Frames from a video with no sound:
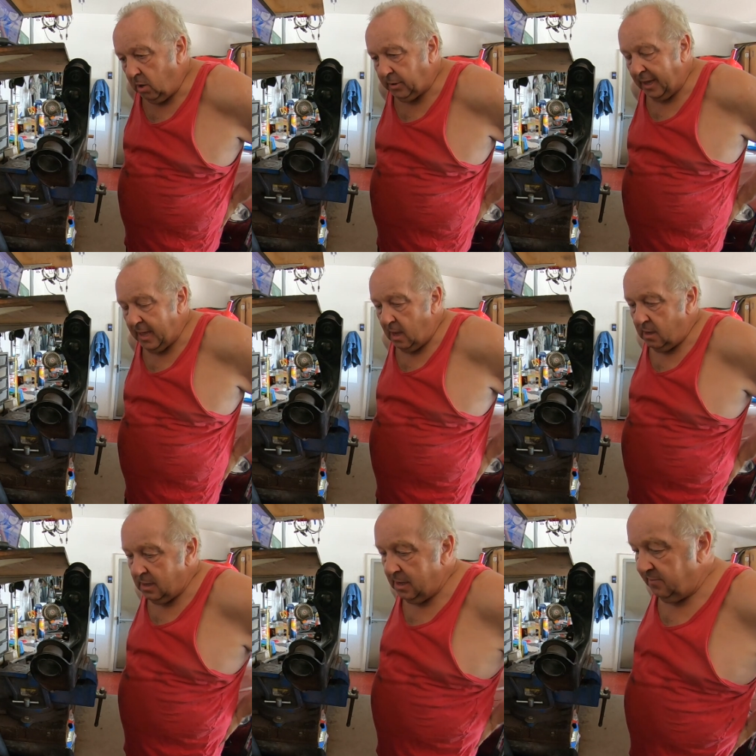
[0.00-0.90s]
Okay,
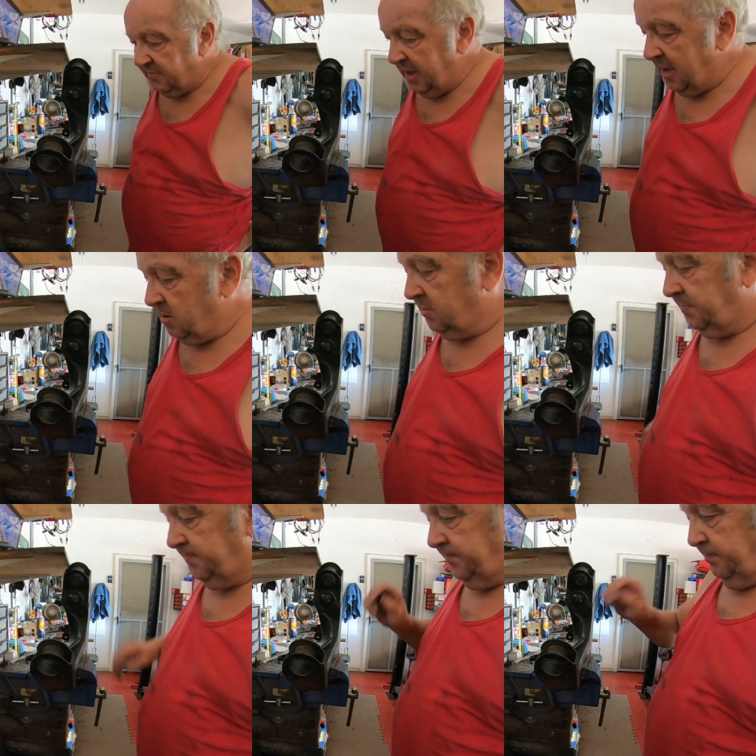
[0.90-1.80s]
I have now
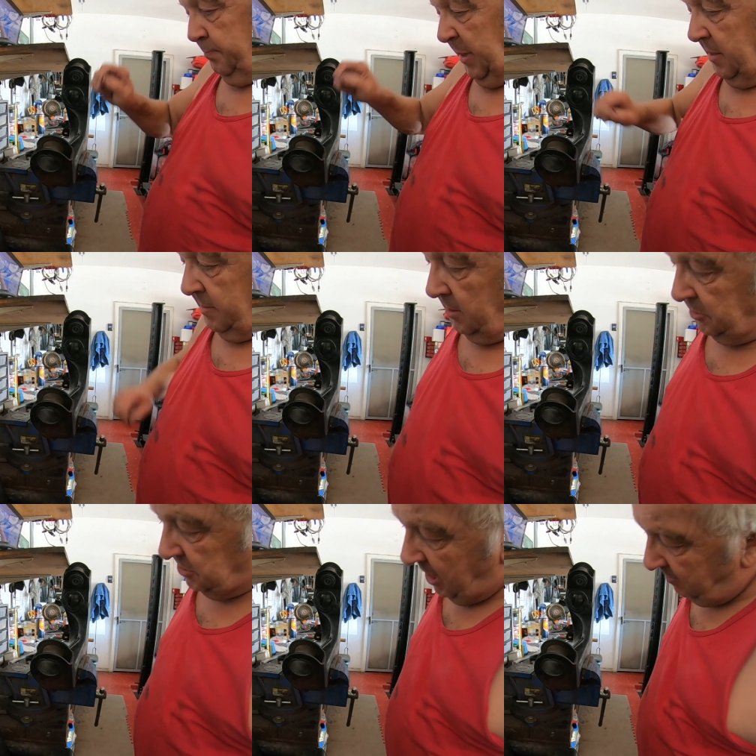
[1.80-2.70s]
beaten
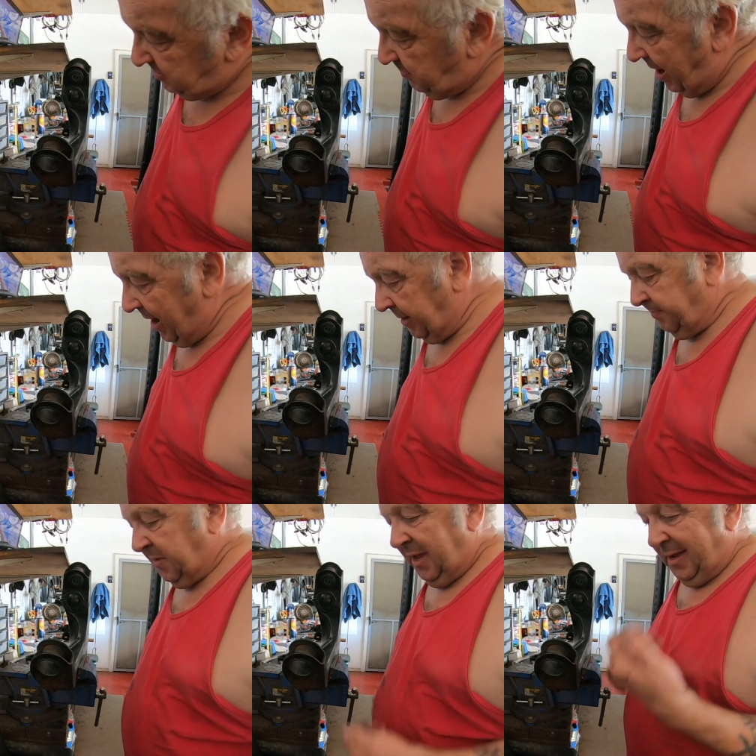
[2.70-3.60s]
those tabs back.
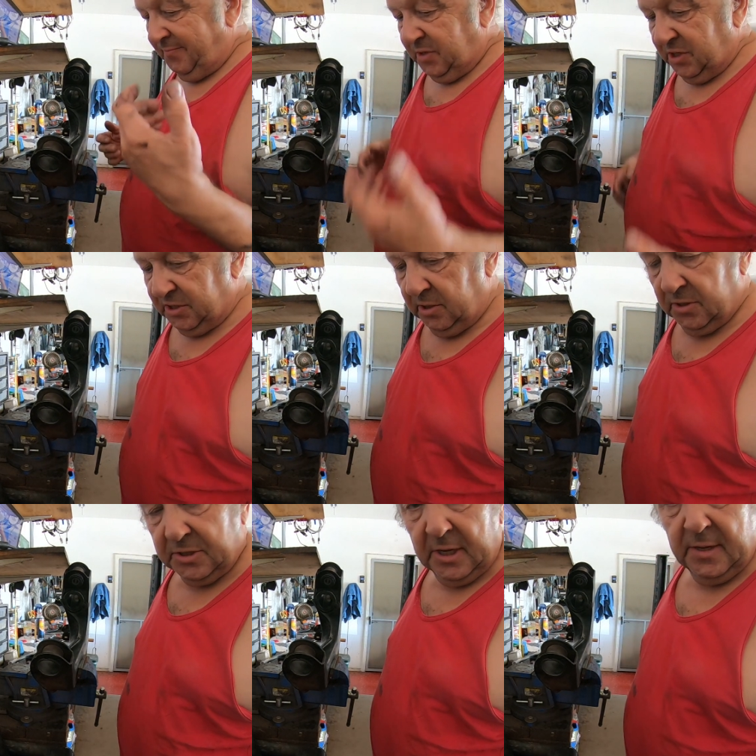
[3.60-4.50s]
Just
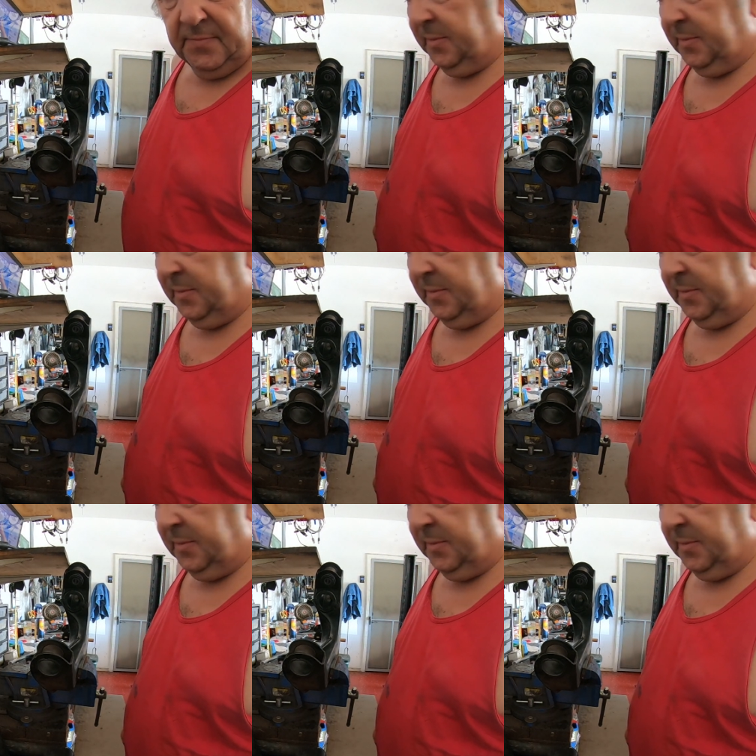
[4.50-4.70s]
used a